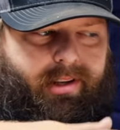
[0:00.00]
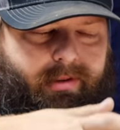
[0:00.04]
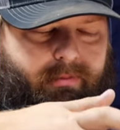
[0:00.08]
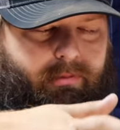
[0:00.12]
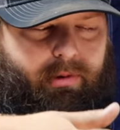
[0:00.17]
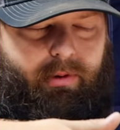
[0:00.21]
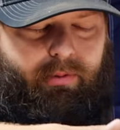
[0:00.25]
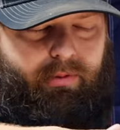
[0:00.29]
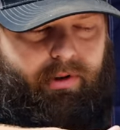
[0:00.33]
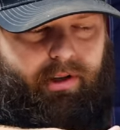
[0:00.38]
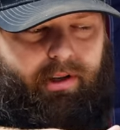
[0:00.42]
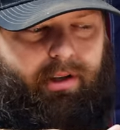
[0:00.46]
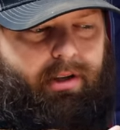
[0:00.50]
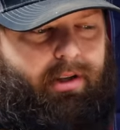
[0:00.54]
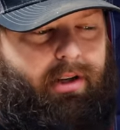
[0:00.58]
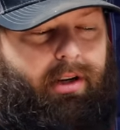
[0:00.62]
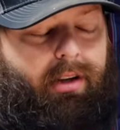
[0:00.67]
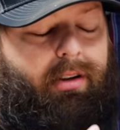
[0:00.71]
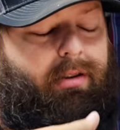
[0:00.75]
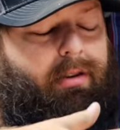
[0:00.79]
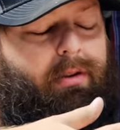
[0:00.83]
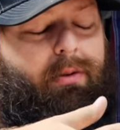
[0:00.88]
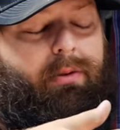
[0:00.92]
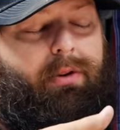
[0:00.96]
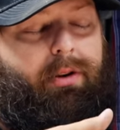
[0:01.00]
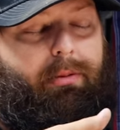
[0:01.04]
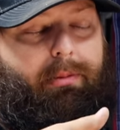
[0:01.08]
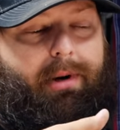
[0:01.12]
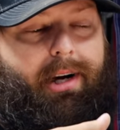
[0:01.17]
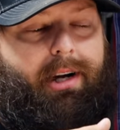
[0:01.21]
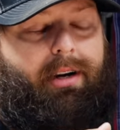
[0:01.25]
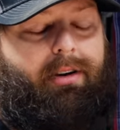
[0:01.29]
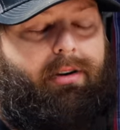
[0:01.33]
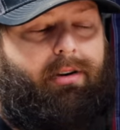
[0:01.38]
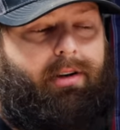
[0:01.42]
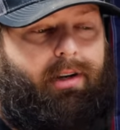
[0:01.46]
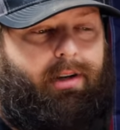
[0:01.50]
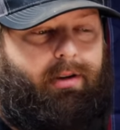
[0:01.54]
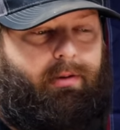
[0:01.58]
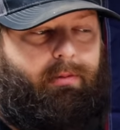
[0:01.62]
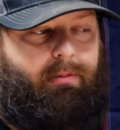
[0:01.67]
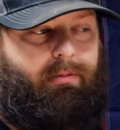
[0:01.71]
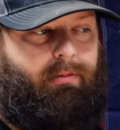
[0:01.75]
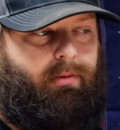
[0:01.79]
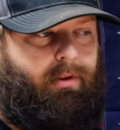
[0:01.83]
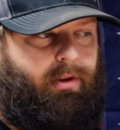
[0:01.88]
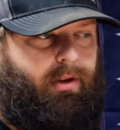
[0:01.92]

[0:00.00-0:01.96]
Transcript: It, really color don't really matter to him.